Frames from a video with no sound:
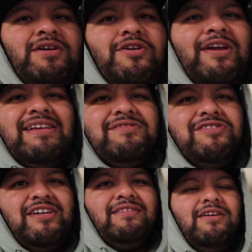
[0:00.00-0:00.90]
You guys can
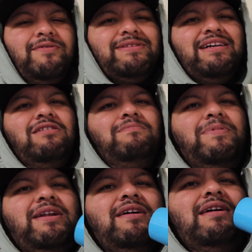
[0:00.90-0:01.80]
check the other ones out,
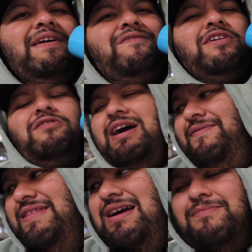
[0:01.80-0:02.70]
but if you don't
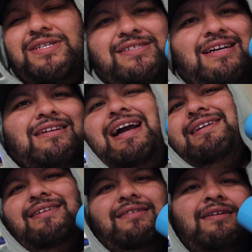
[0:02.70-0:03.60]
have that much like I
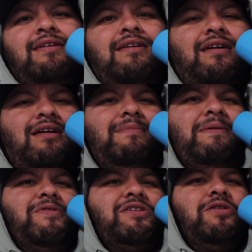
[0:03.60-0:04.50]
did, I
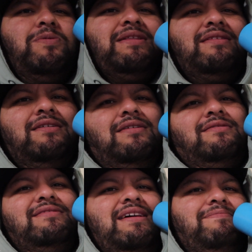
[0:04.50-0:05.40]
would go with
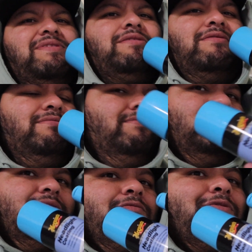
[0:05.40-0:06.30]
step 2.
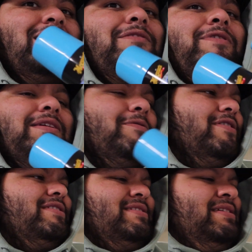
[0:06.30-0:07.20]
Really, really
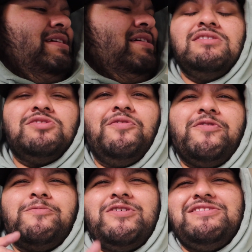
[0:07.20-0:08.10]
works. So
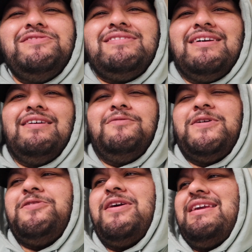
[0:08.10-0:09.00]
from 1 to 10,
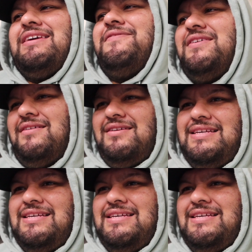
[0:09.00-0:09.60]
what do I give it?